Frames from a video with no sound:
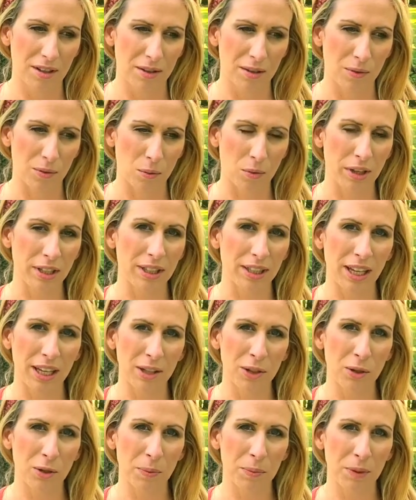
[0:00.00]
one
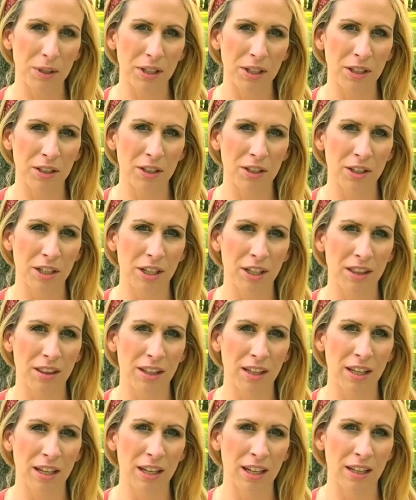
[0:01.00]
leg hooping or
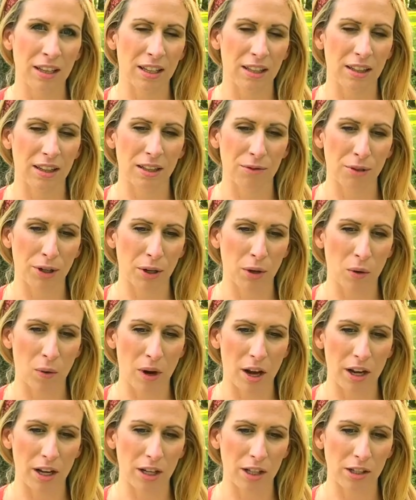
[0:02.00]
anything that
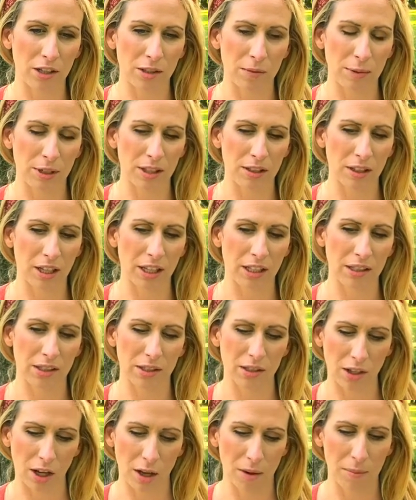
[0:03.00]
requires me to like
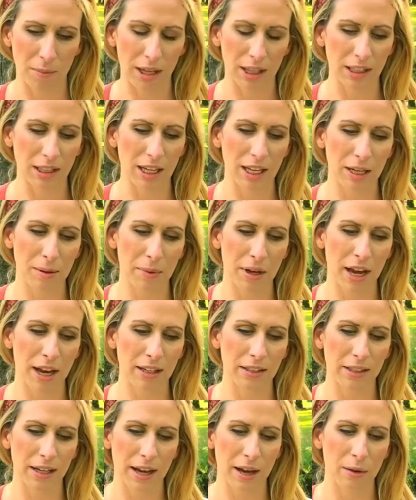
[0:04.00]
stomp my leg
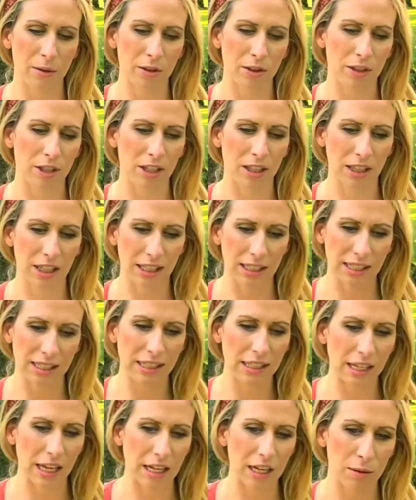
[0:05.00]
back down or any like
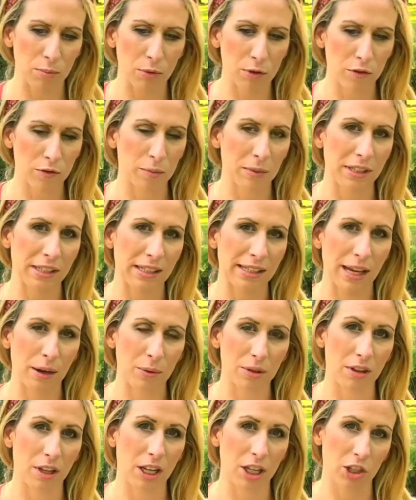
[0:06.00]
sudden movements that
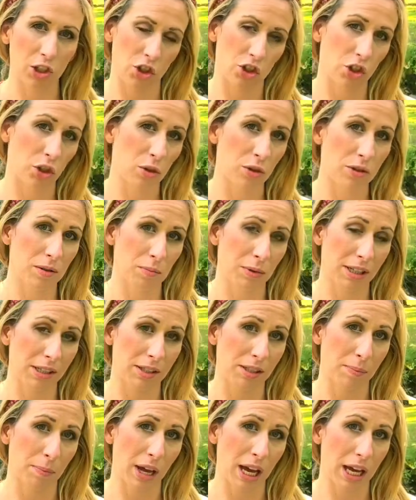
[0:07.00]
would like jolt my
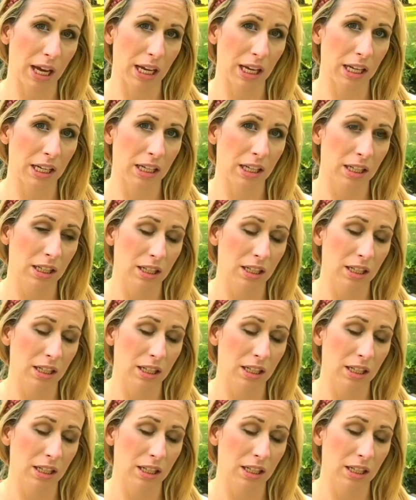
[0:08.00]
spine.